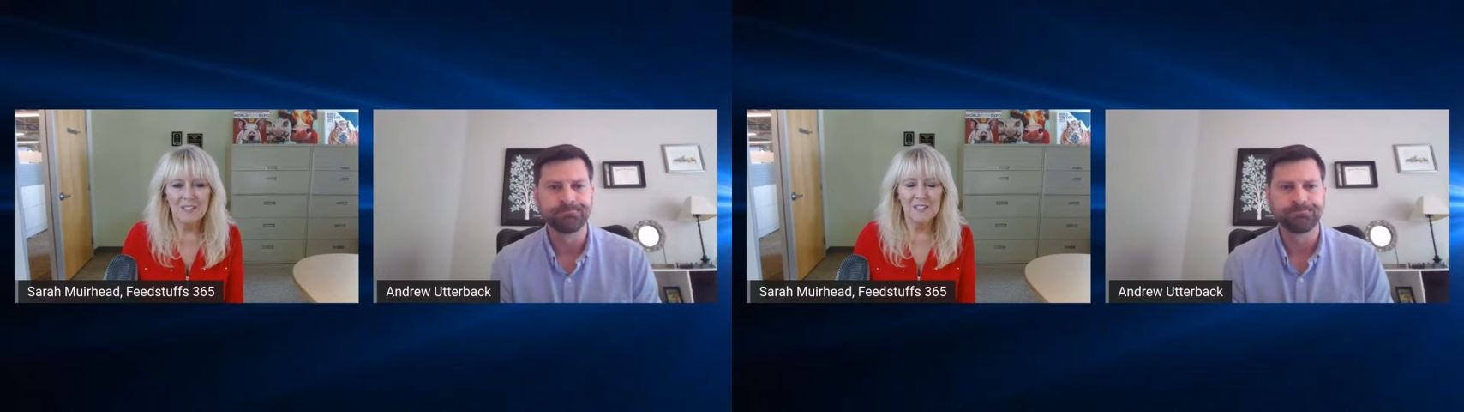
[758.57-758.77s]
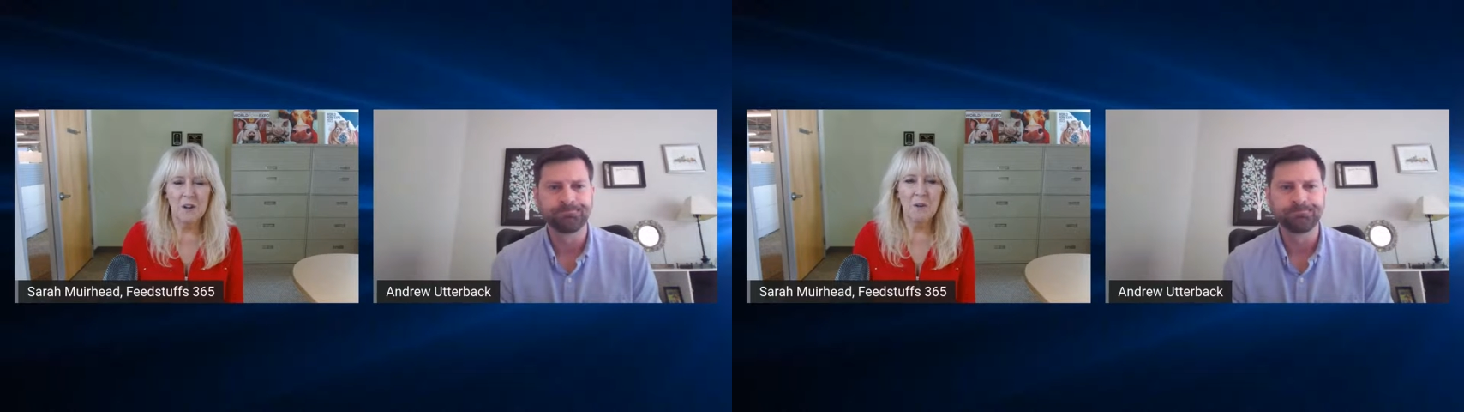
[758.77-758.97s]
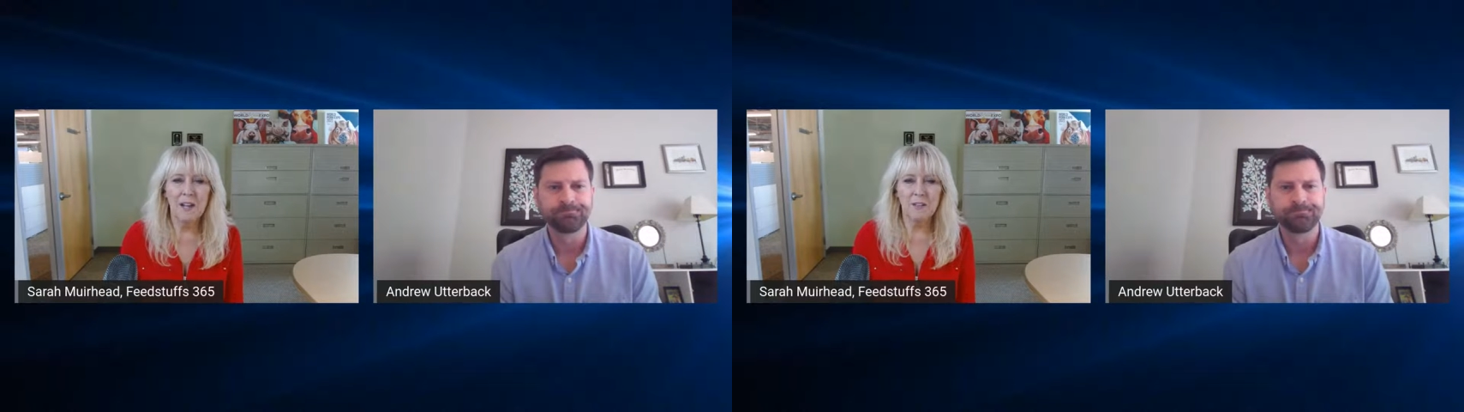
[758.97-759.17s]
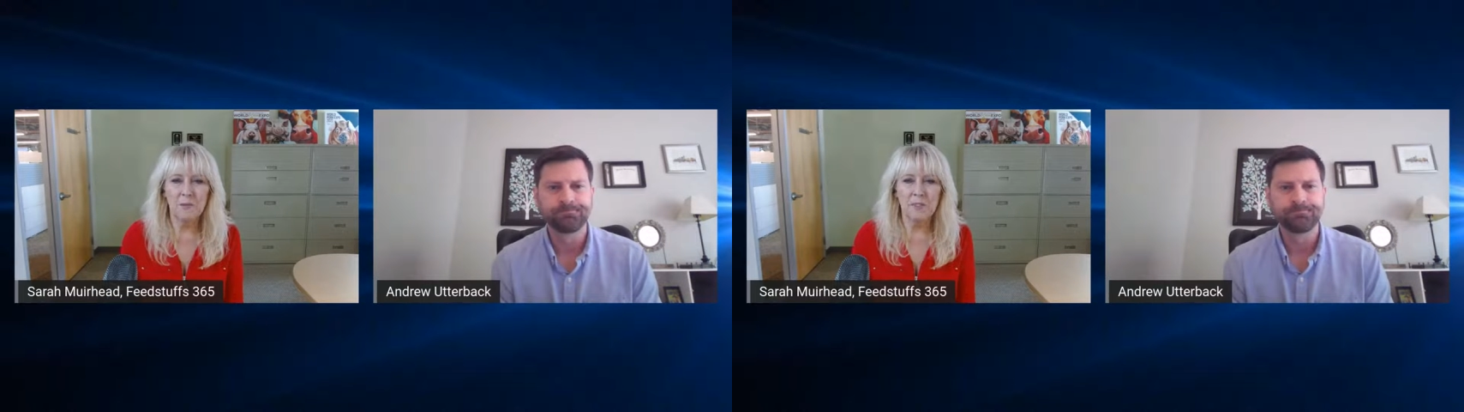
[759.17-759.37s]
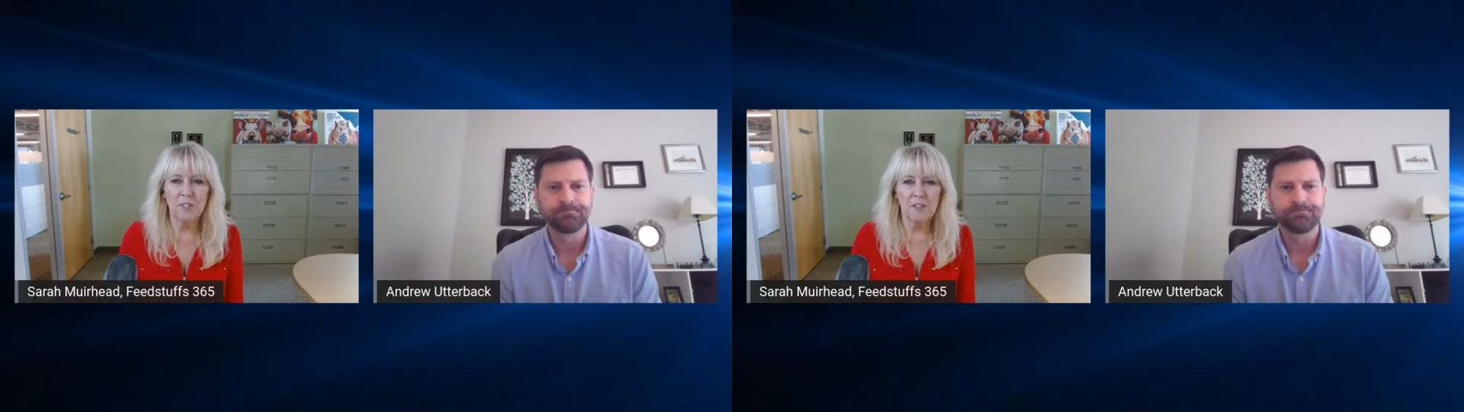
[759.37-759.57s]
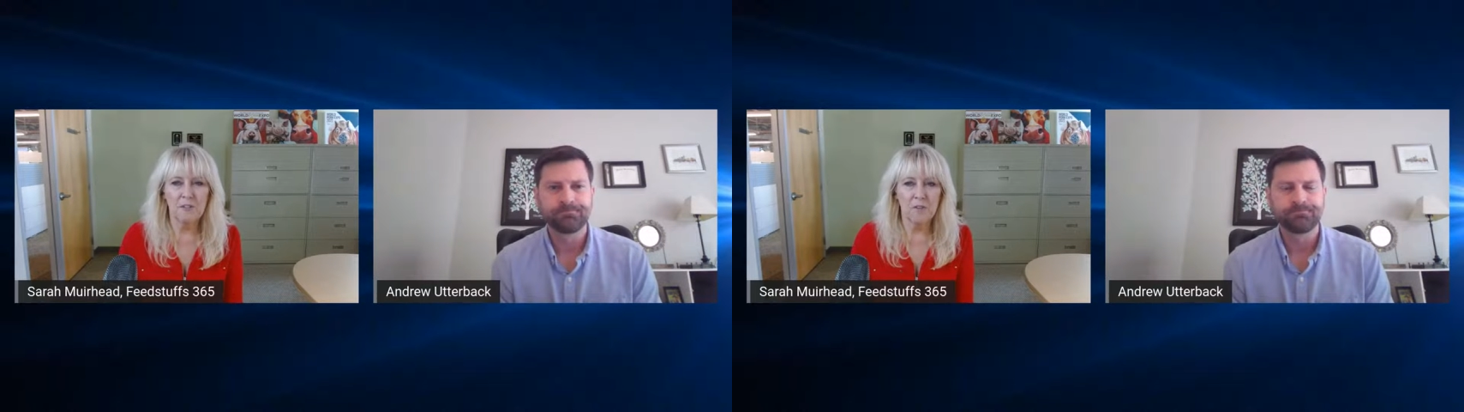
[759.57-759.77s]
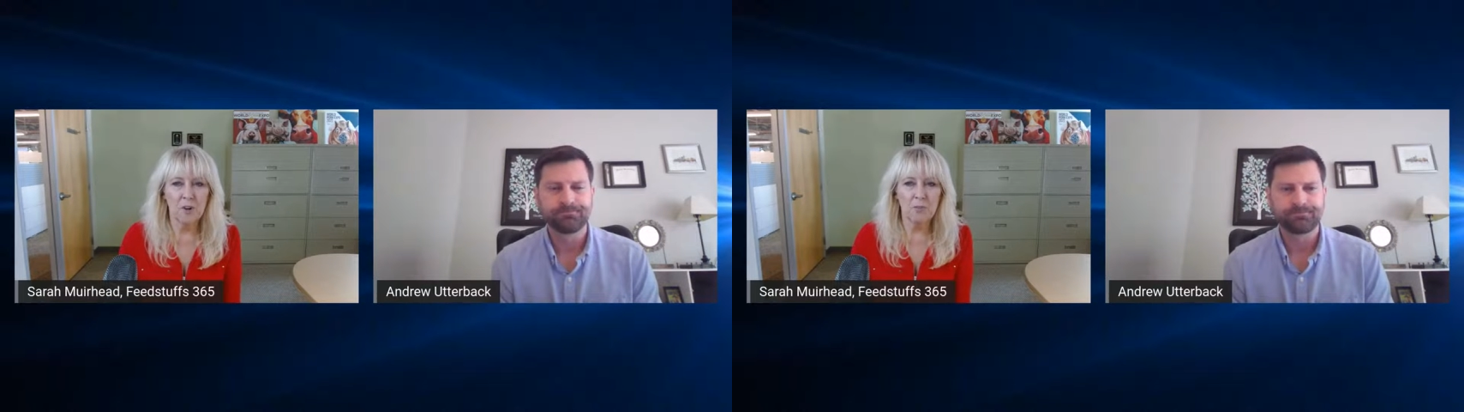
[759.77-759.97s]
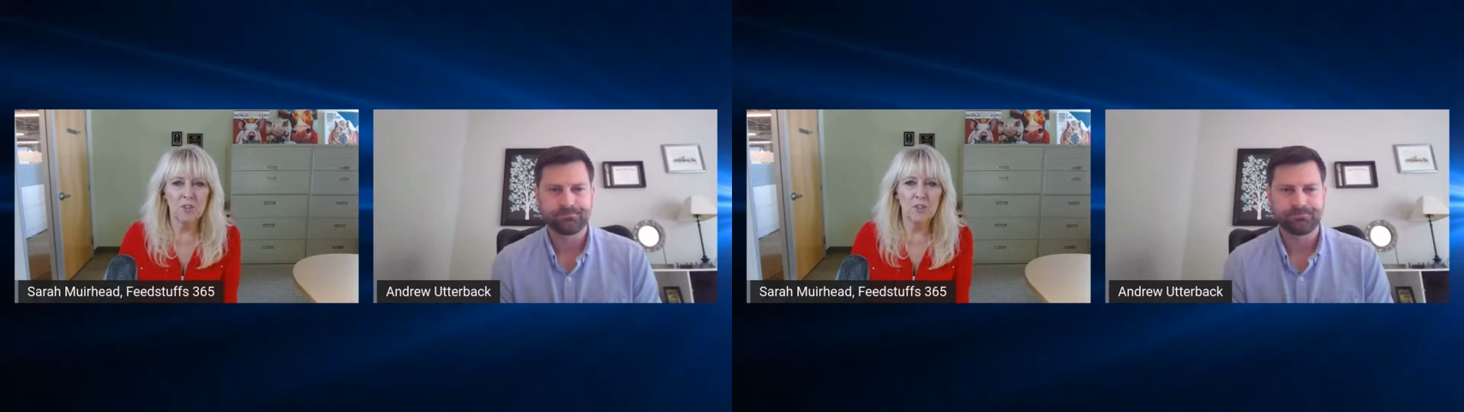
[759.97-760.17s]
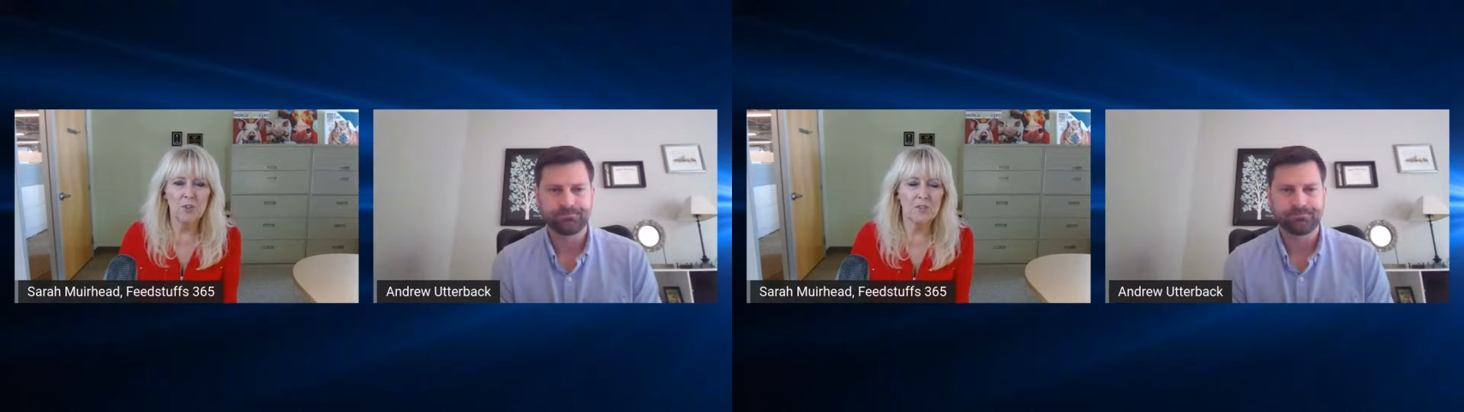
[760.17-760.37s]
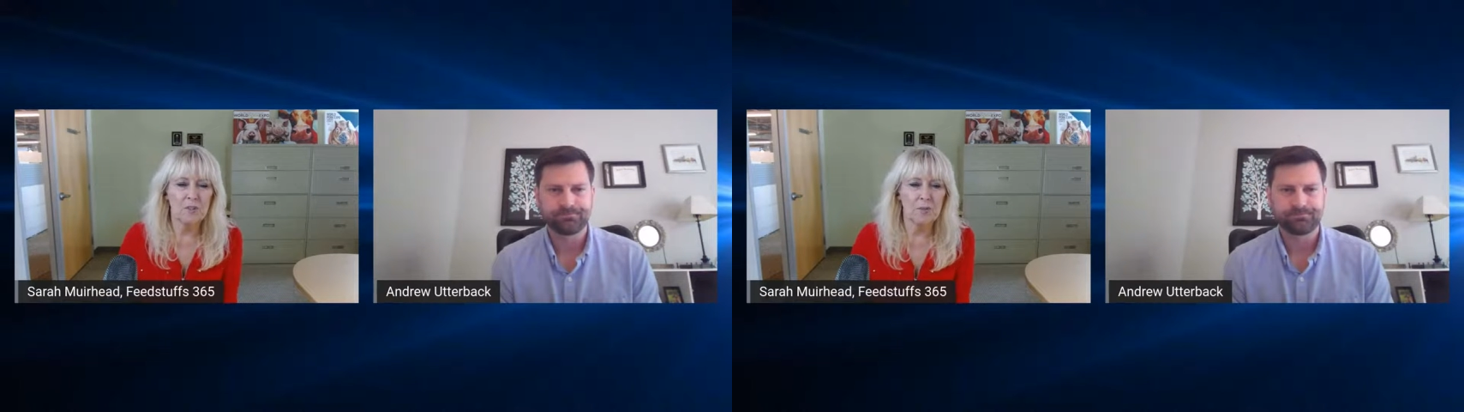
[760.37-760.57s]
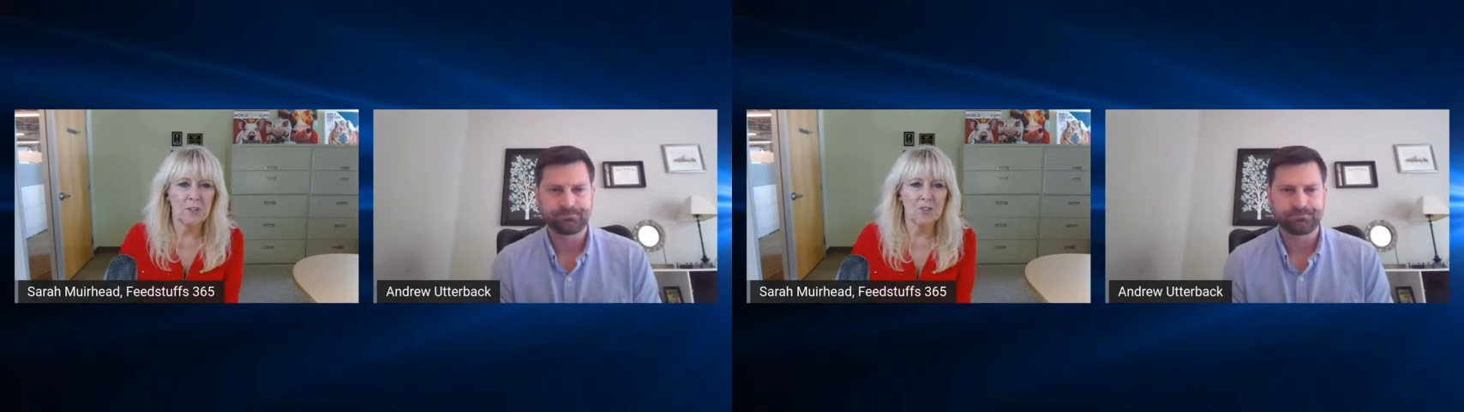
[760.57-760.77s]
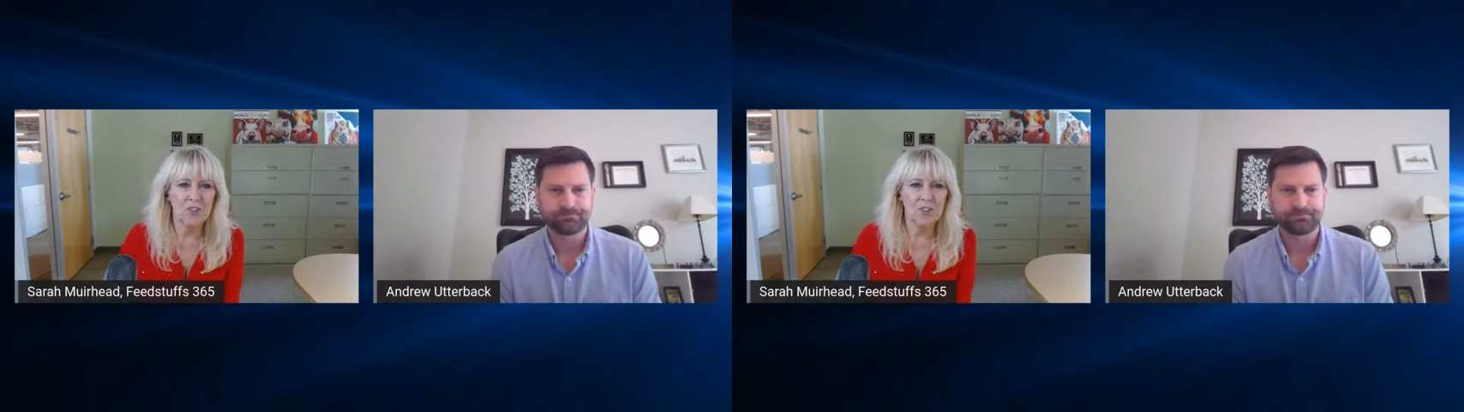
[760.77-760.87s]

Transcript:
Speaker 1: So as we look at the farm, what's your crystal ball